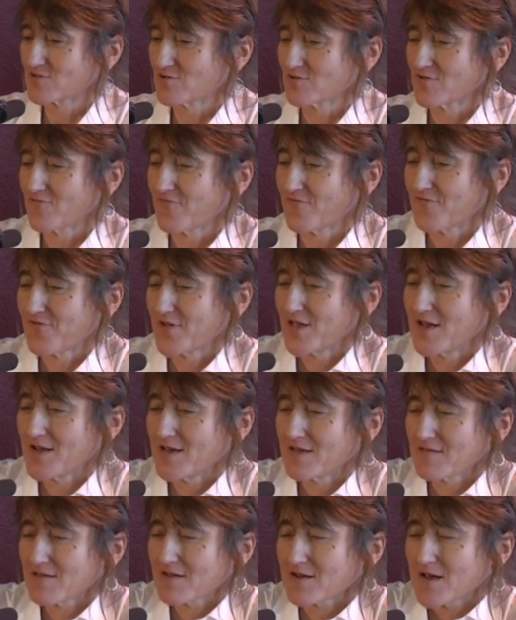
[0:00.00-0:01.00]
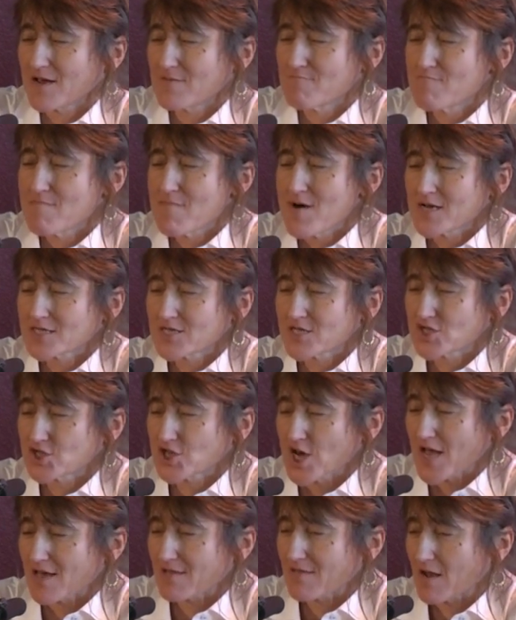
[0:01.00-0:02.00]
sort of feeling that I must
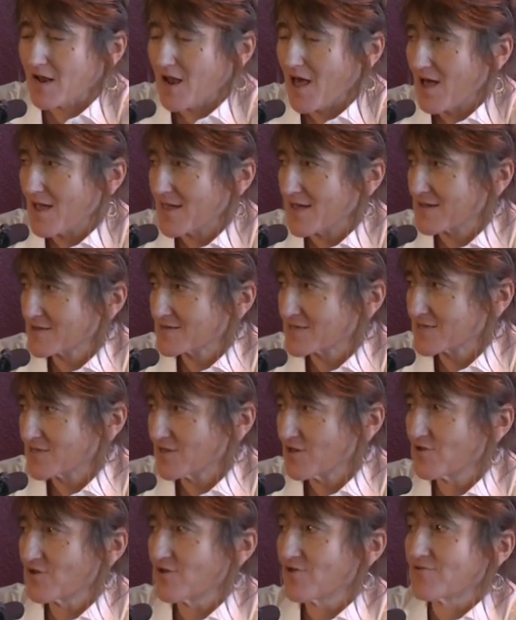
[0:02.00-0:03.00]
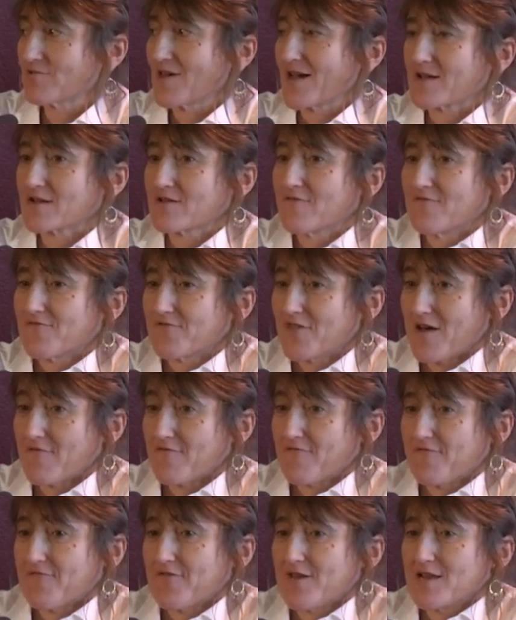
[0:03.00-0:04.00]
check the likes, you know,
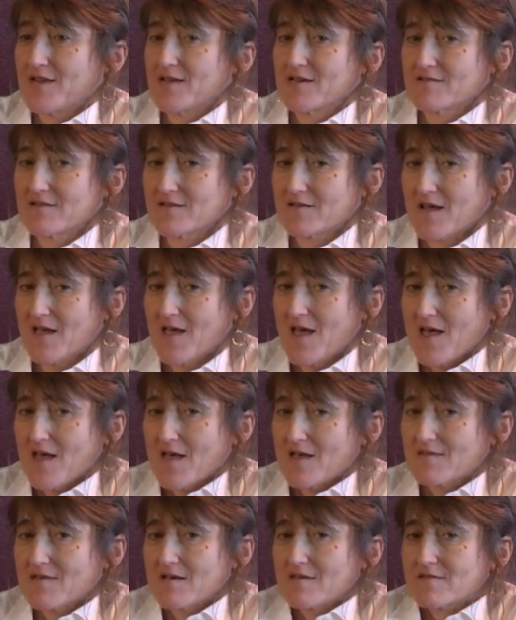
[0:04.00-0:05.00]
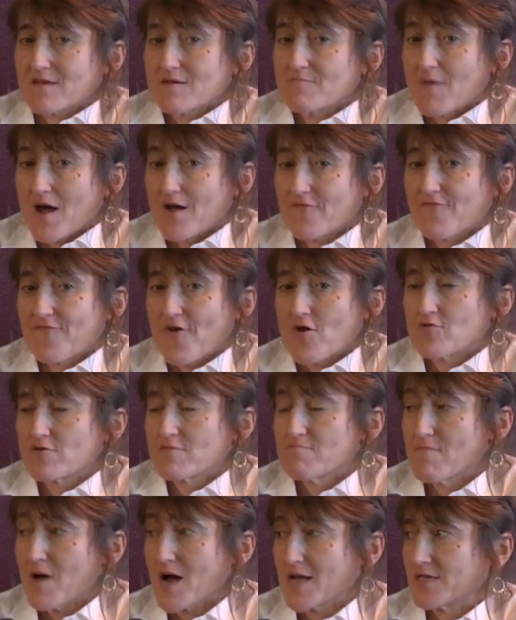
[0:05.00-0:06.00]
that feeling that my
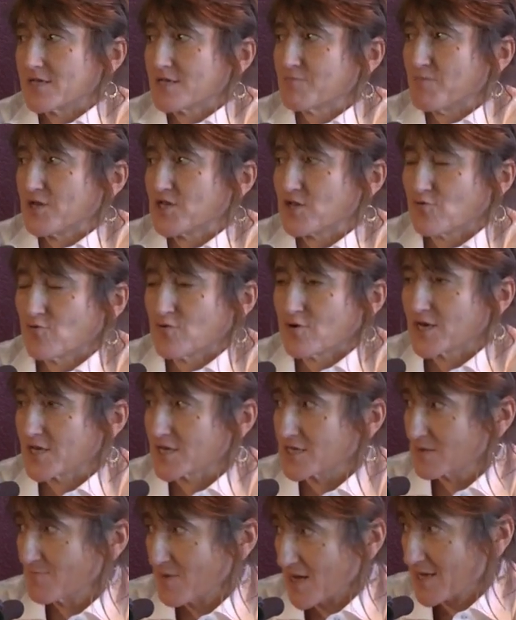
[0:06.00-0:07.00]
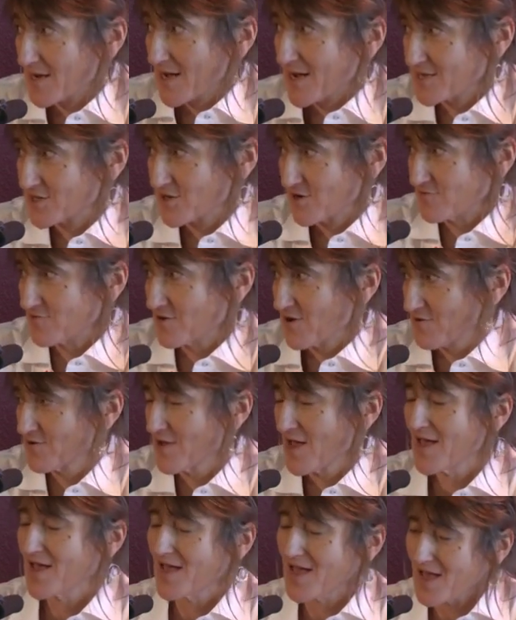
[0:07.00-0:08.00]
phone might be talking to me and I don't know.
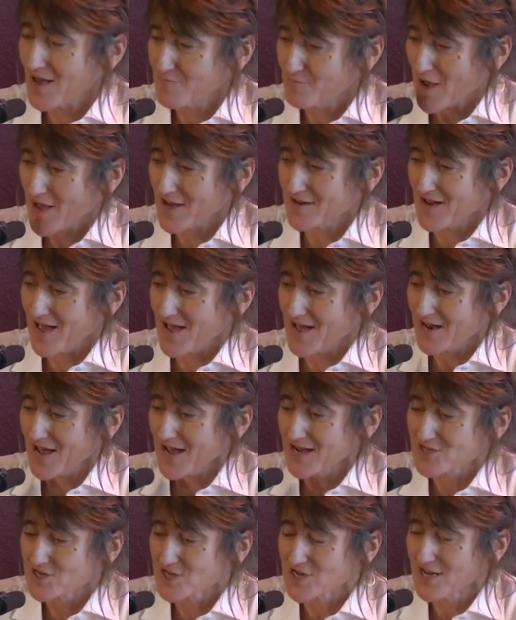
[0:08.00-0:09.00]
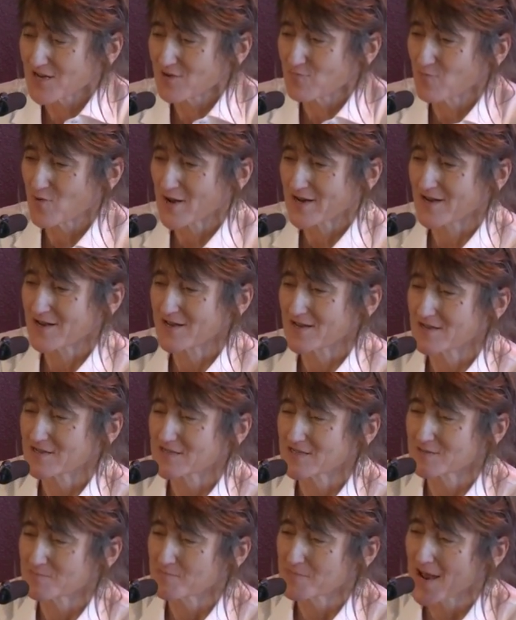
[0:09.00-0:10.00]
And actually, when I
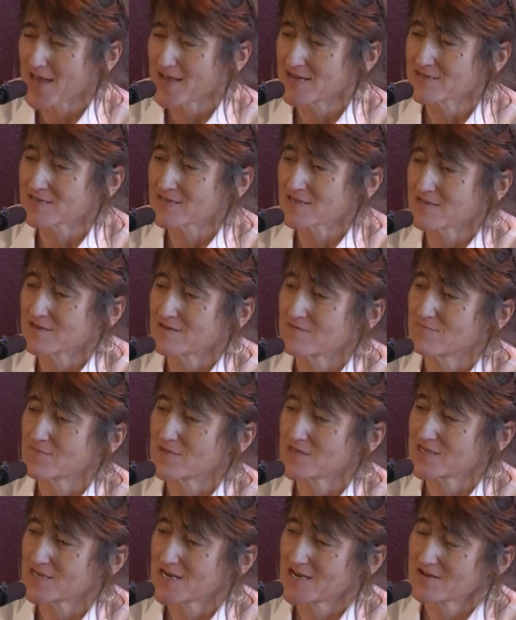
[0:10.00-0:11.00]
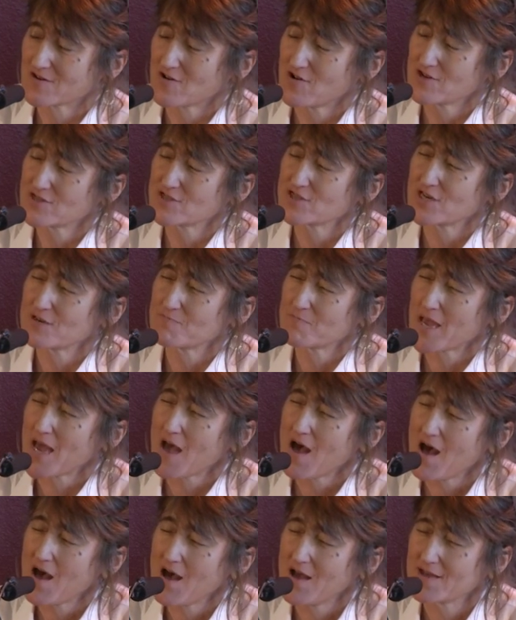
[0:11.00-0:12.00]
explain to them the technology
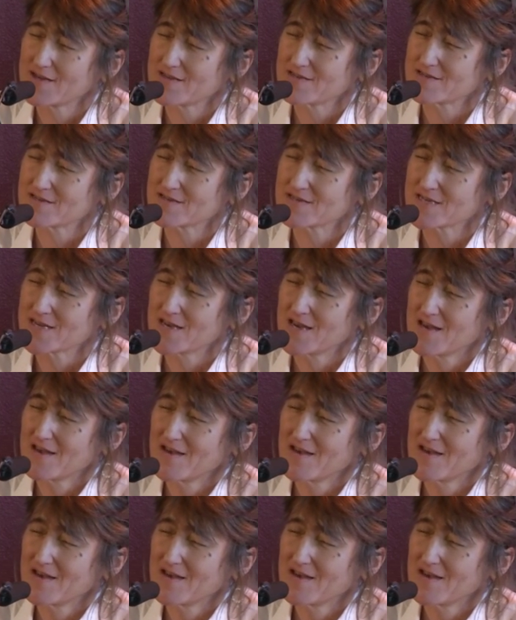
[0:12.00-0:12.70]
behind